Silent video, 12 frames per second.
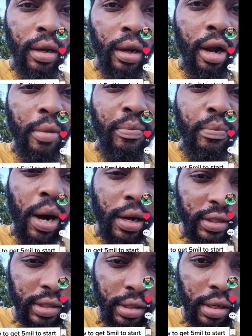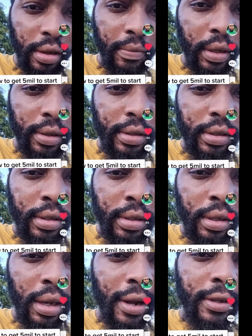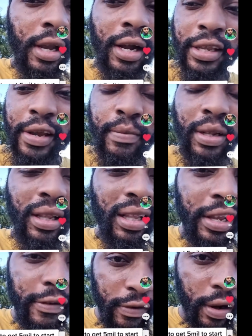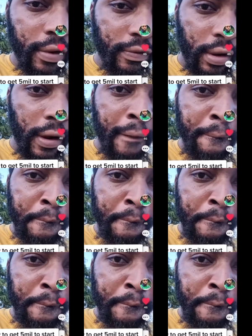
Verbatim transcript: or bank statement, or that them live off of.